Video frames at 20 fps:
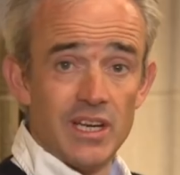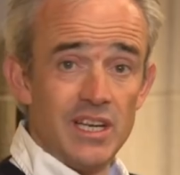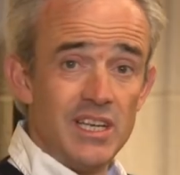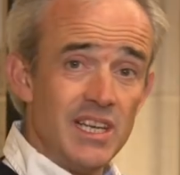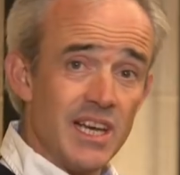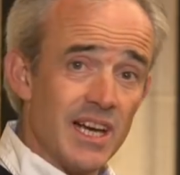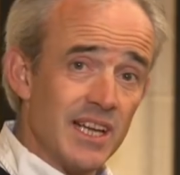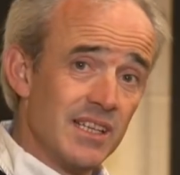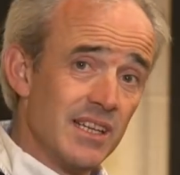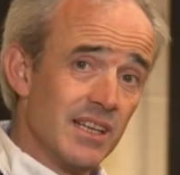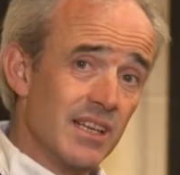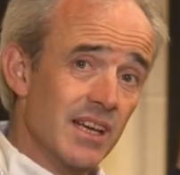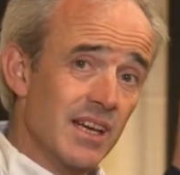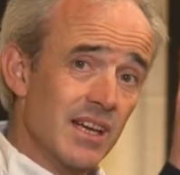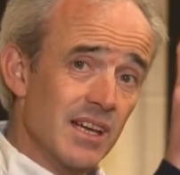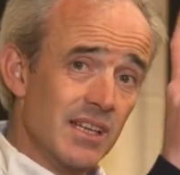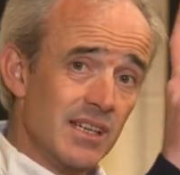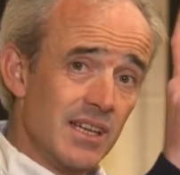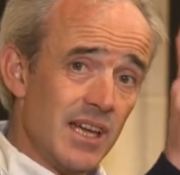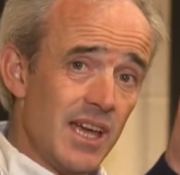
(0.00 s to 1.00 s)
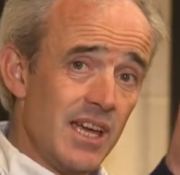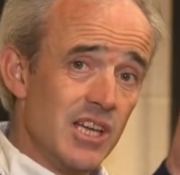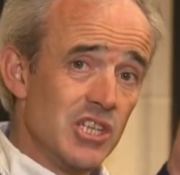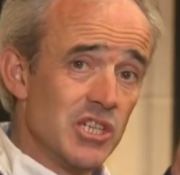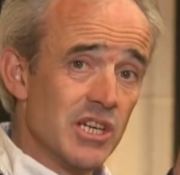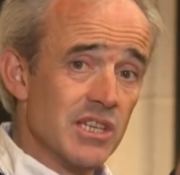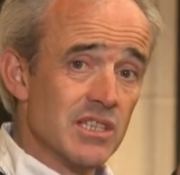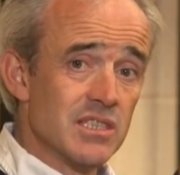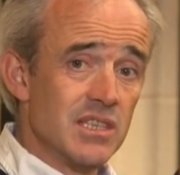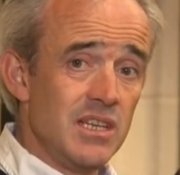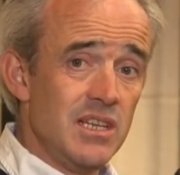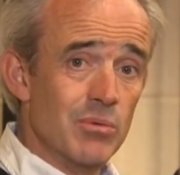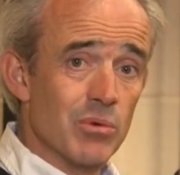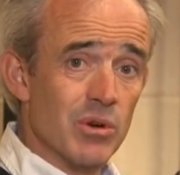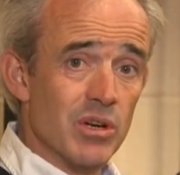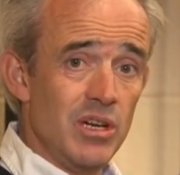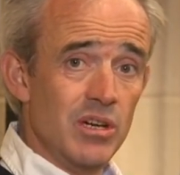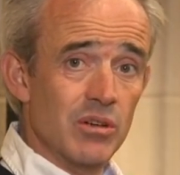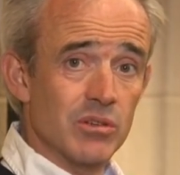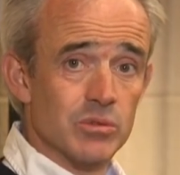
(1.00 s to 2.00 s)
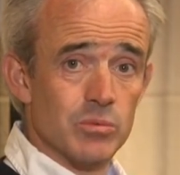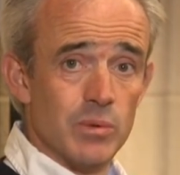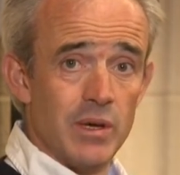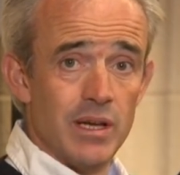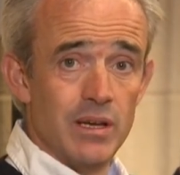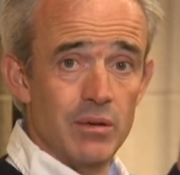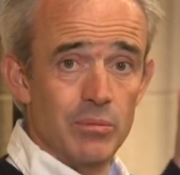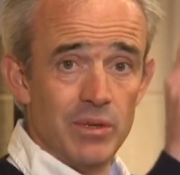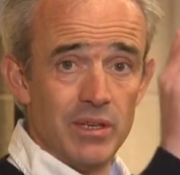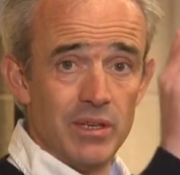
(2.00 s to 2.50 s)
And then you had the, the H L C were here as well